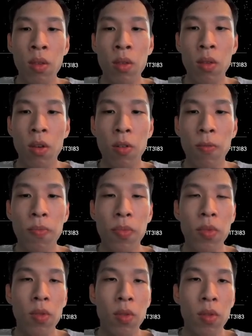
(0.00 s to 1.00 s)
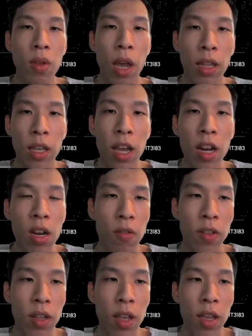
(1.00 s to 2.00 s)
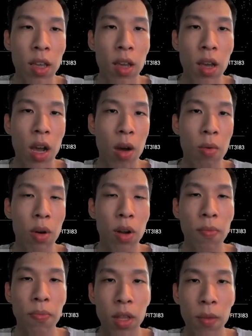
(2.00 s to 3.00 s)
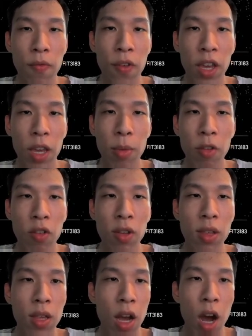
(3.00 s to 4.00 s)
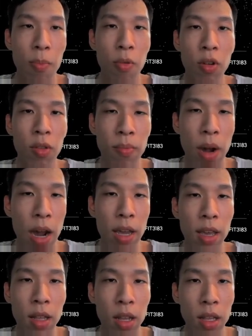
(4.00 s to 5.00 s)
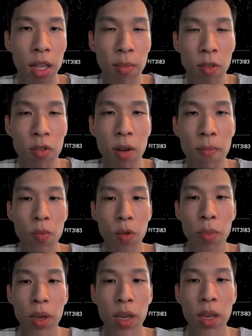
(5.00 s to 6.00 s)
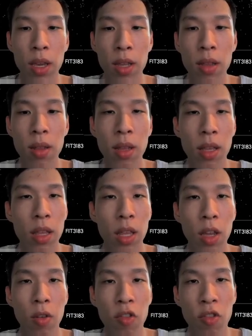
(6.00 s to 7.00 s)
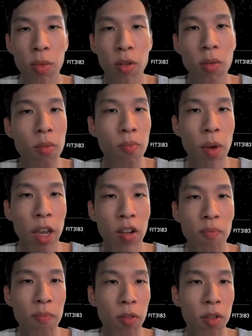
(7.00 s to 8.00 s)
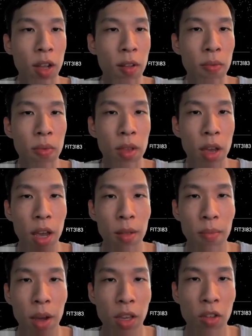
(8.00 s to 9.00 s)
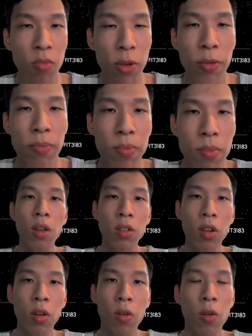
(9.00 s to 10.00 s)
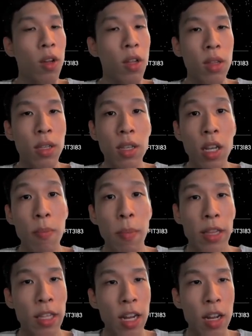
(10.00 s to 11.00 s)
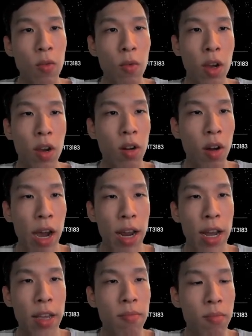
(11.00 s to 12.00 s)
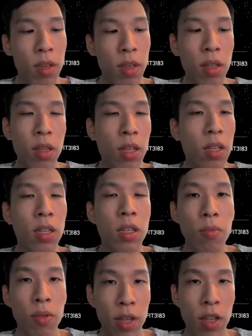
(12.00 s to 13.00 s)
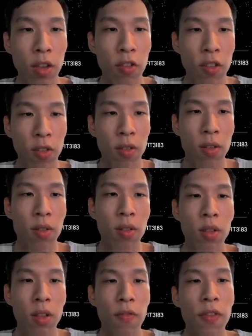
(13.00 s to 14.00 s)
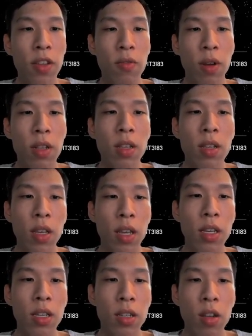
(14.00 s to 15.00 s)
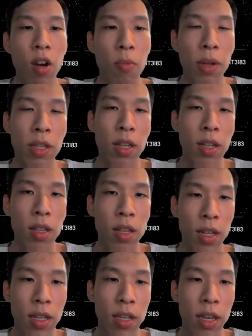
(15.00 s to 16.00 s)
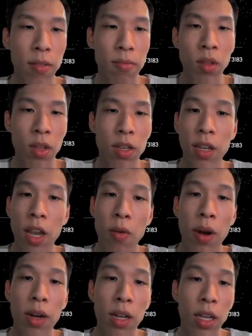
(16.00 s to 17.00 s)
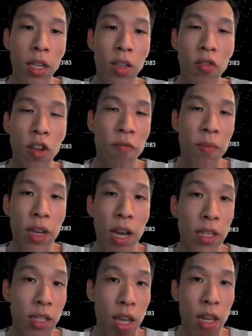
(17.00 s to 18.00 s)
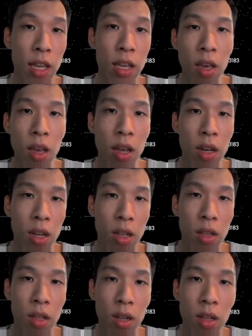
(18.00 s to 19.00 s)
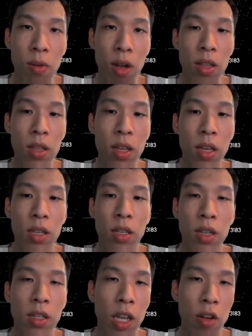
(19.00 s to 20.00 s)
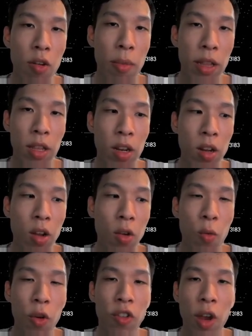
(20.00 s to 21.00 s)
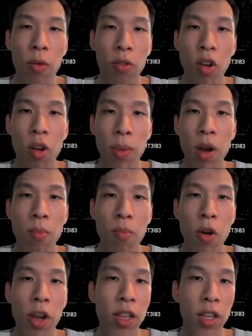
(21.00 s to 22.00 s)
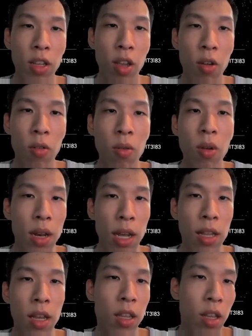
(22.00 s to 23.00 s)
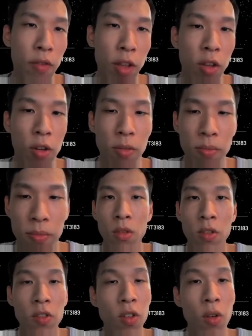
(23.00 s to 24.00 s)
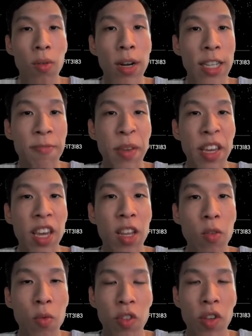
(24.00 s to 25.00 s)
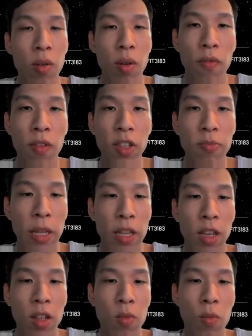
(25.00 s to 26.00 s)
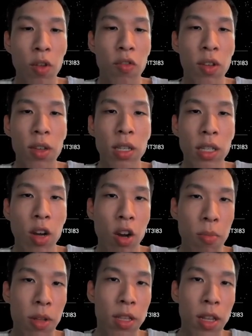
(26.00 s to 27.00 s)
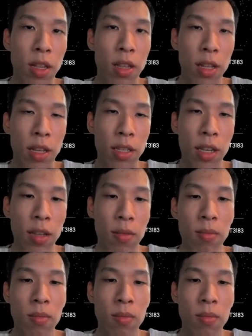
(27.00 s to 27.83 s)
So at the end of the day, our deepfake images output by the SimSwap will be indistinguishable by computer and by human. So these are the methods we are going to highlight in this presentation. The first one is augmented dataset. The second one is GFP gun scaling. And the third one is secret method, which I will talk about more in detail later in the video. So let's begin with our first method, which is the augmented dataset.